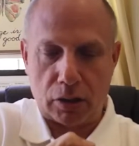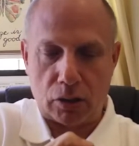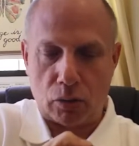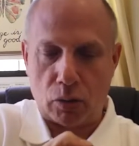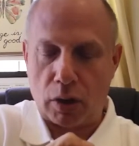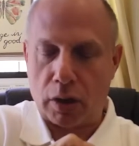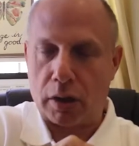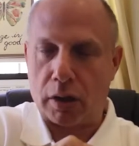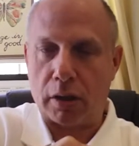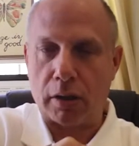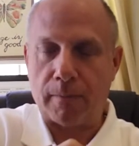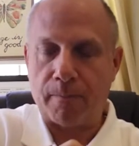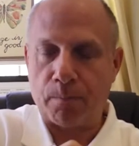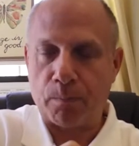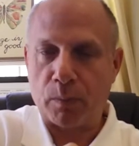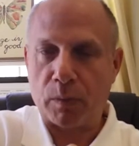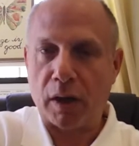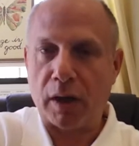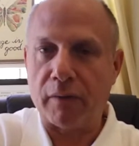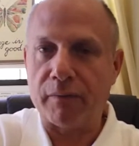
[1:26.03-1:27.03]
crook
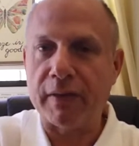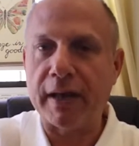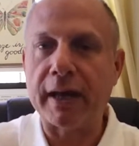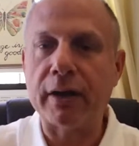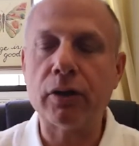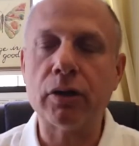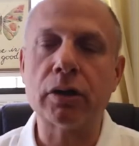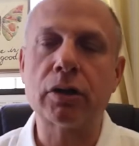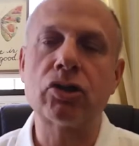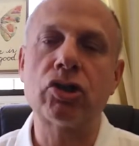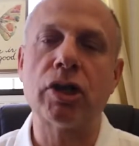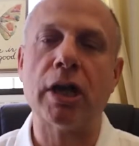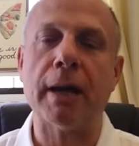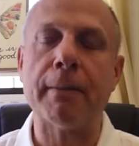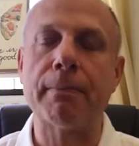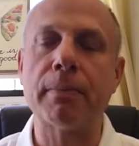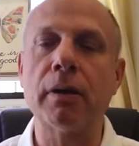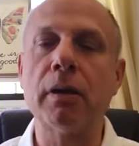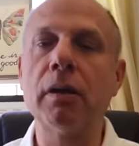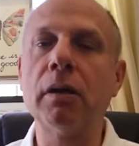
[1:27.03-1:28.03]
of that hook
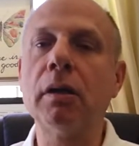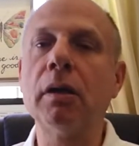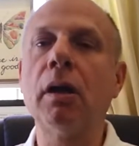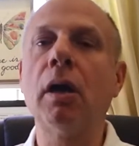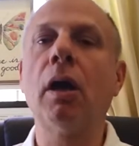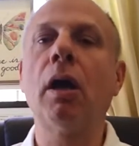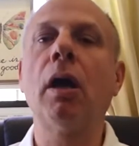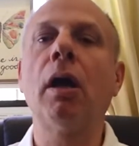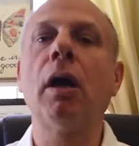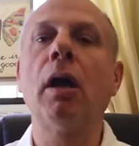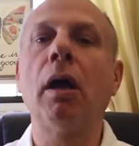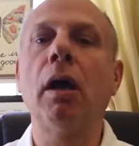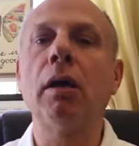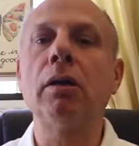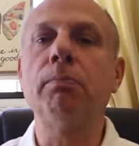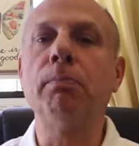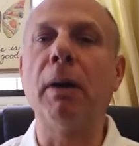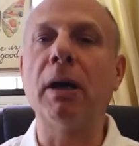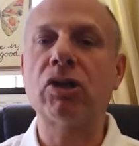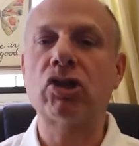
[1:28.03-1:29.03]
shape,
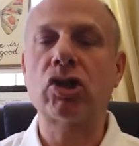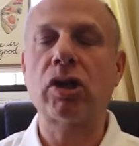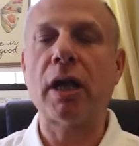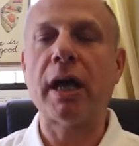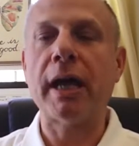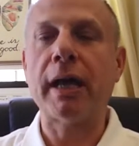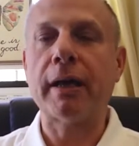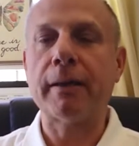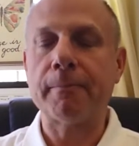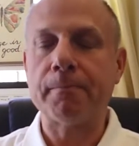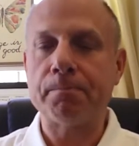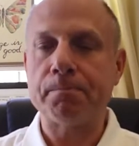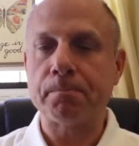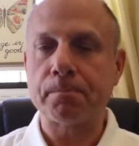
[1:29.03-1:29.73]
much like